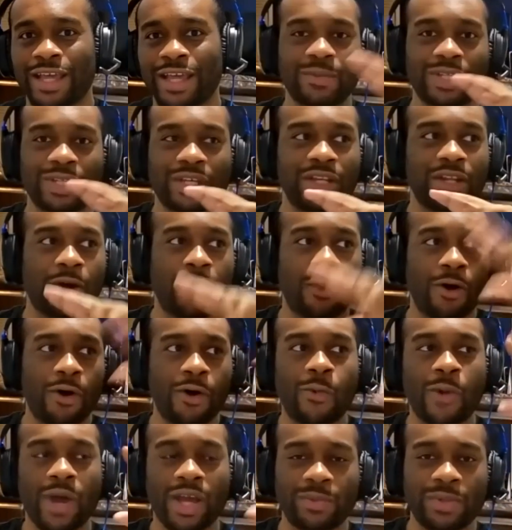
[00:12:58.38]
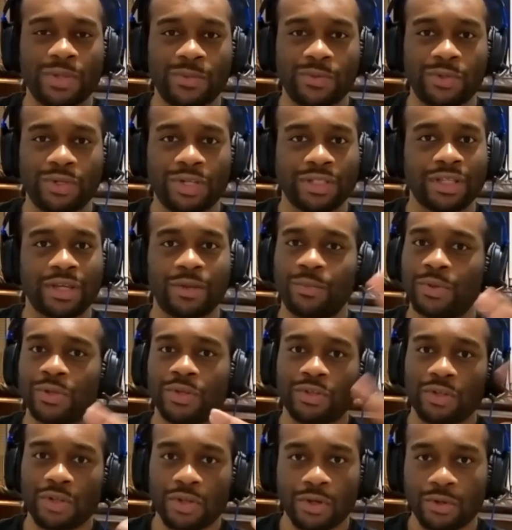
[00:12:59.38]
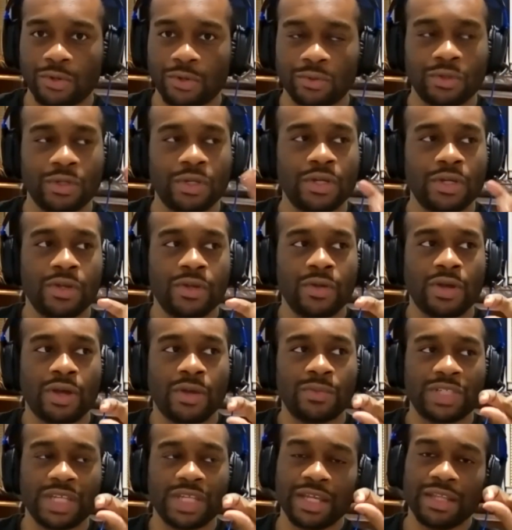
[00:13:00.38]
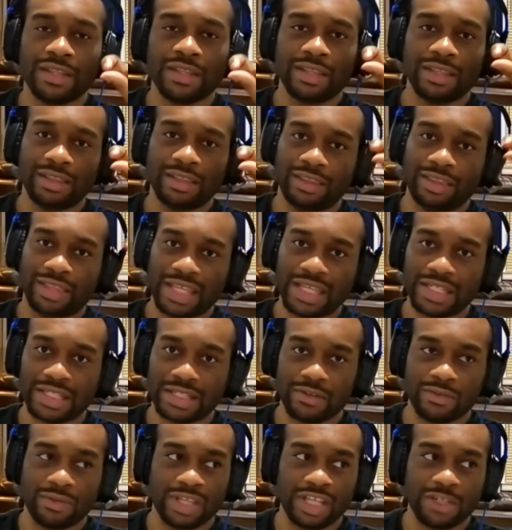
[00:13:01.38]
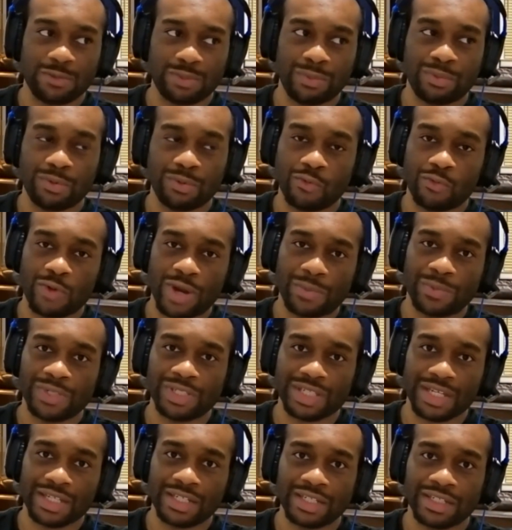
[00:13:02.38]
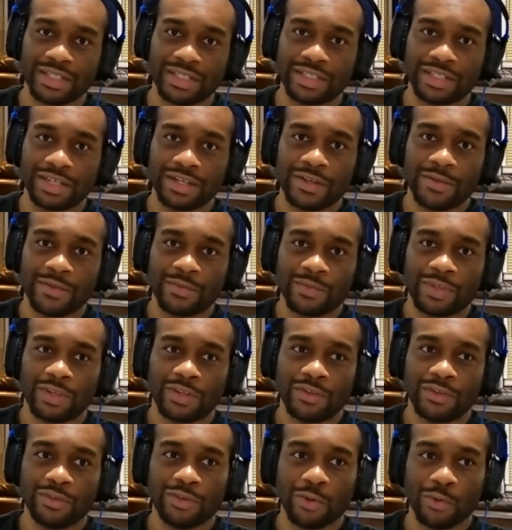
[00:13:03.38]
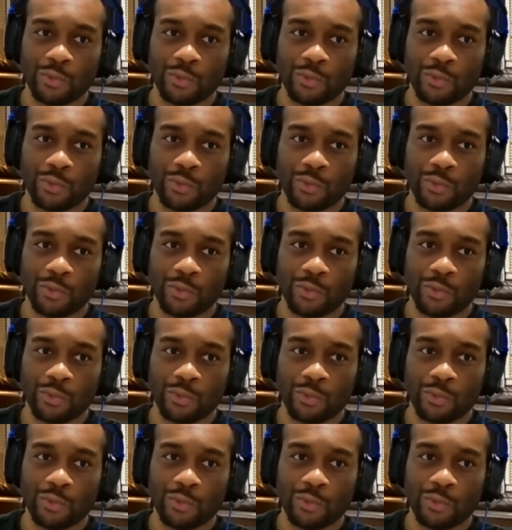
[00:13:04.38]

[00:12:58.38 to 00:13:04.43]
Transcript: I'm saying all white people are that, but no, I'm saying this these people represented the